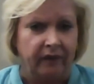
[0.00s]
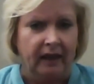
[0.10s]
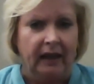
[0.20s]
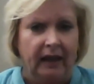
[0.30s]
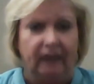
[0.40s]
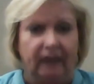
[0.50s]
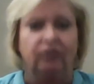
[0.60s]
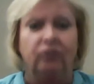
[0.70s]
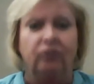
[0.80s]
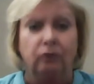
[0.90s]
Is
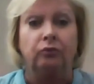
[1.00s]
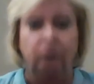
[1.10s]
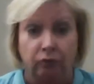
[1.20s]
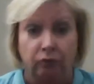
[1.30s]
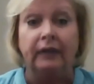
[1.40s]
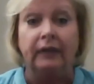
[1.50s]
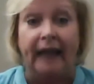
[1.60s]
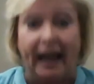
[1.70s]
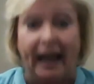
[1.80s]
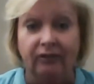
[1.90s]
to truly
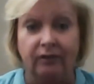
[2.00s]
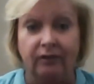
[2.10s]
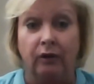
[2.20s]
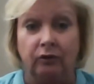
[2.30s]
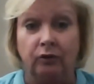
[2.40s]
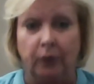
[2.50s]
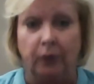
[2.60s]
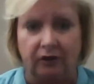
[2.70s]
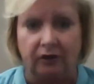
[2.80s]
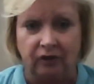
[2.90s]
ask those
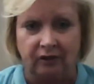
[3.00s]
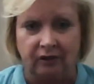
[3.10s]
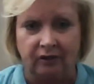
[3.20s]
questions.